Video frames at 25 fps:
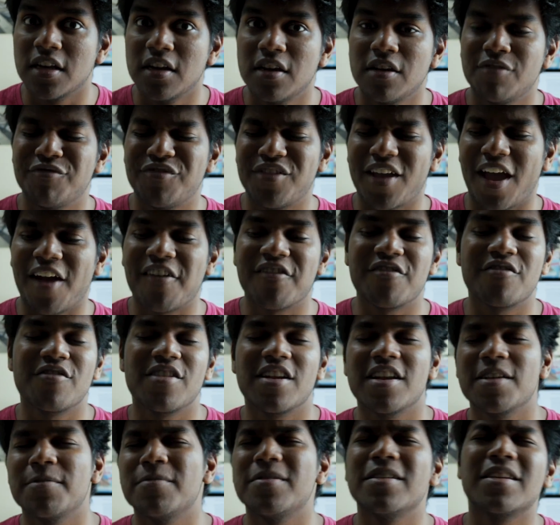We haven't really
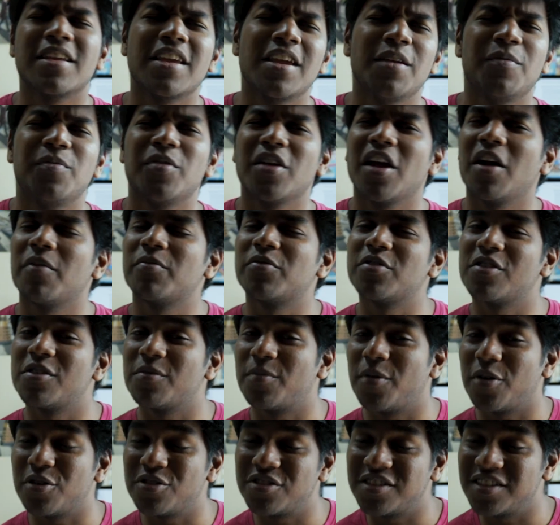been keeping up to the
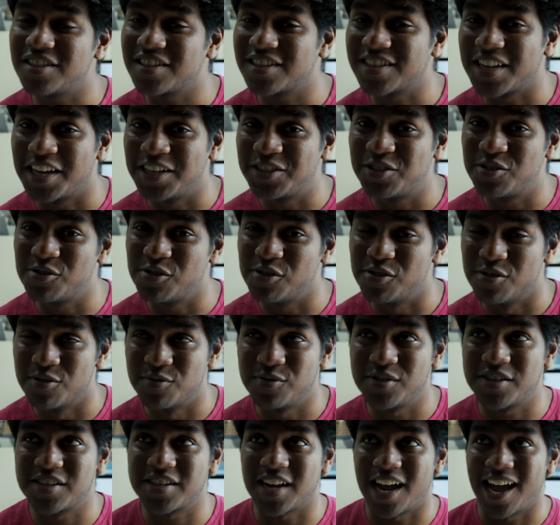posting schedule,
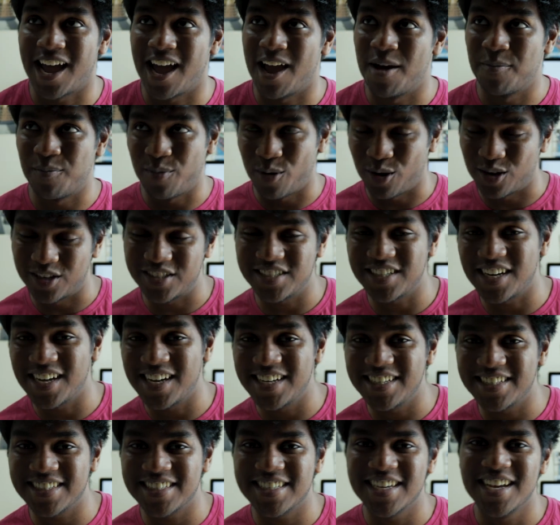which I
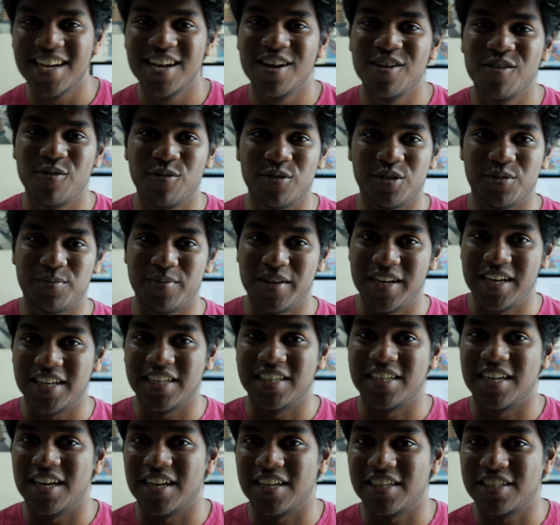apologize, which me and
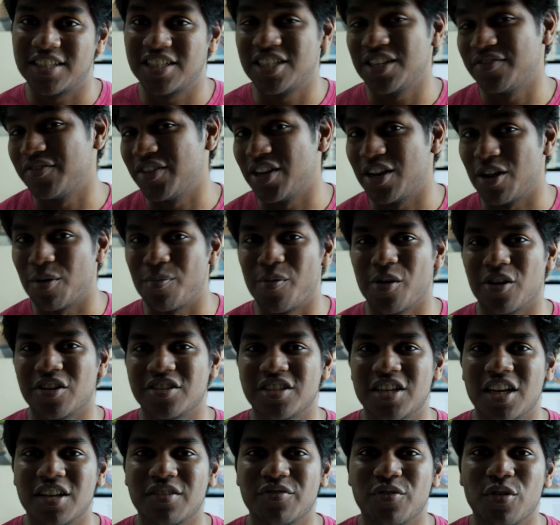Shivan
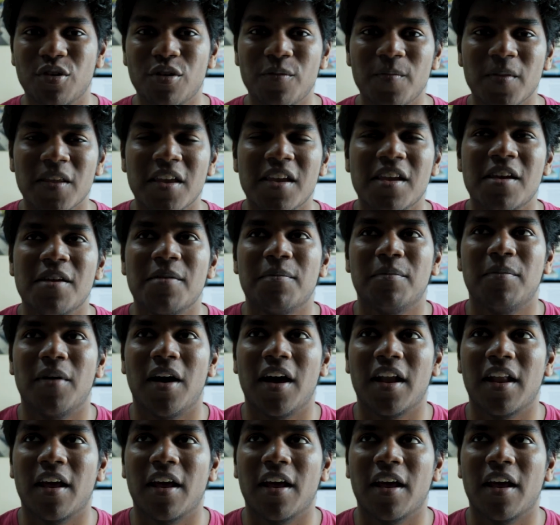apologize for. But